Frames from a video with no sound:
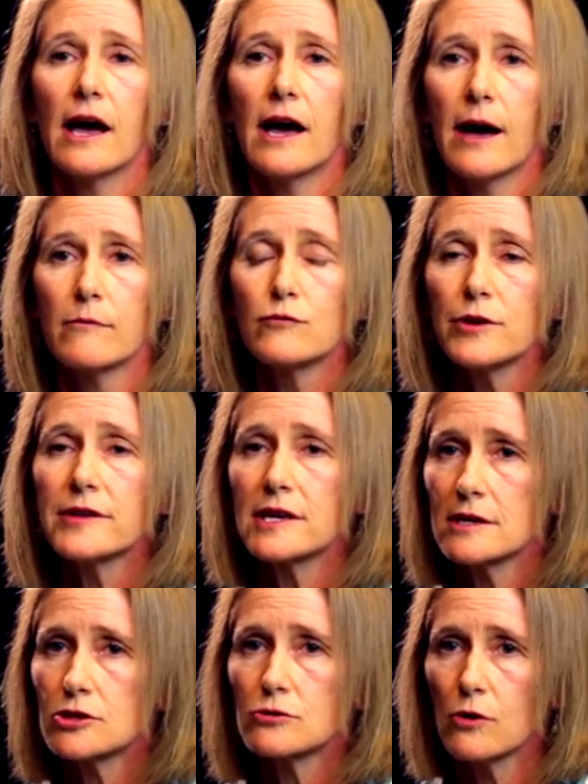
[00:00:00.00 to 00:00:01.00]
um, really
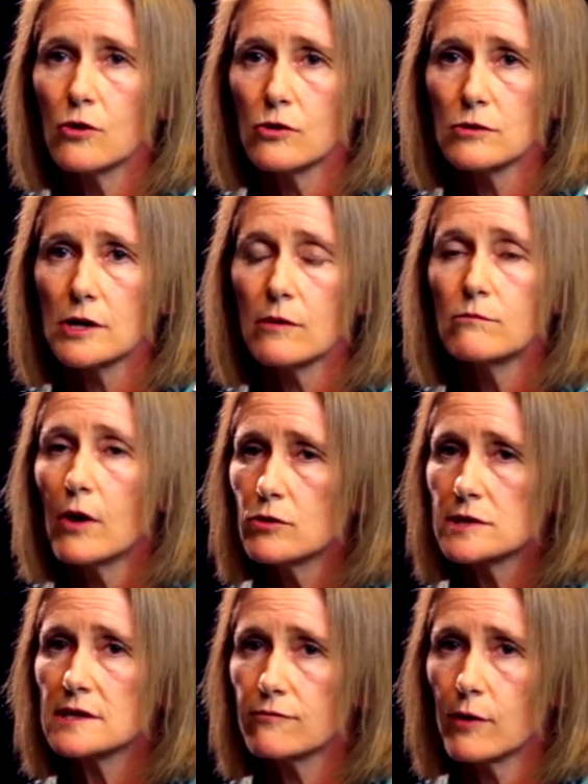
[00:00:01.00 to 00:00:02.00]
controlled
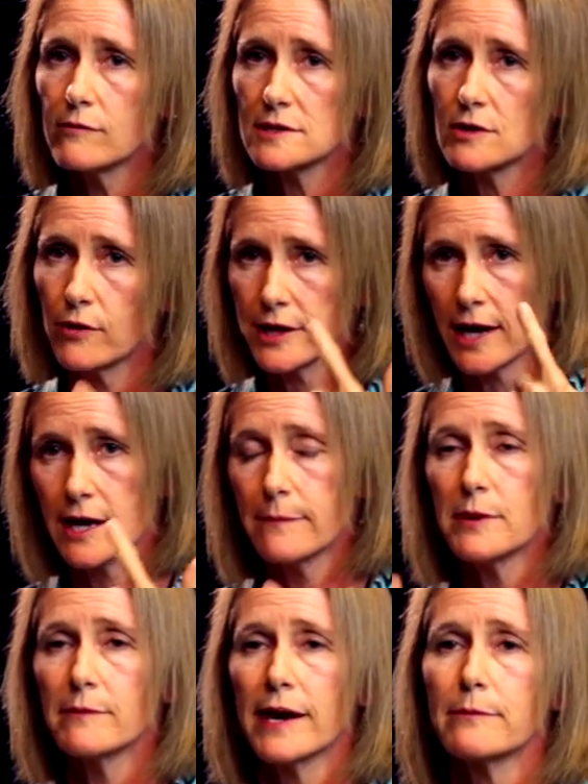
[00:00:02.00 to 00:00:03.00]
most of what was going on
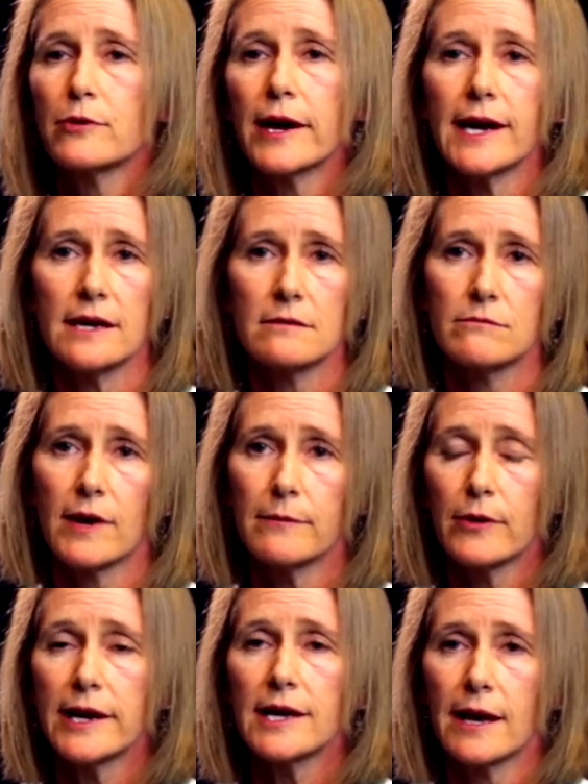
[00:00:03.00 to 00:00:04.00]
up in my brain, my
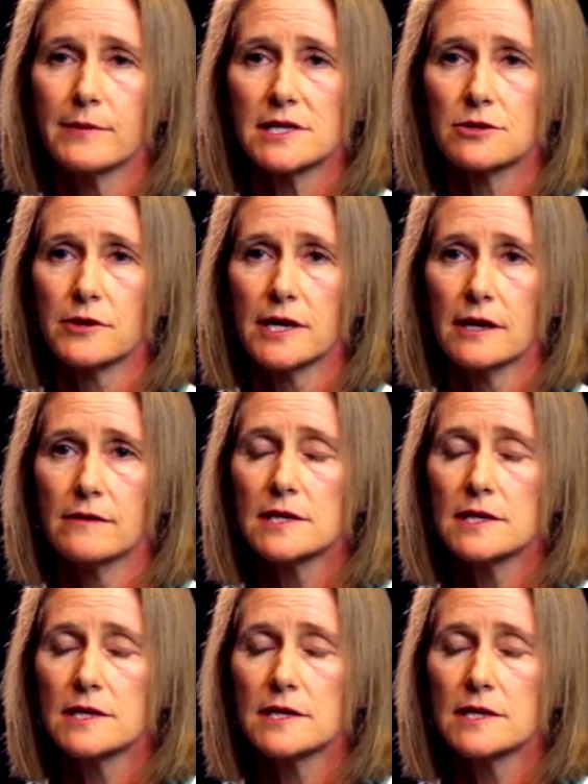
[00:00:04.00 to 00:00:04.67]
brain chemistry.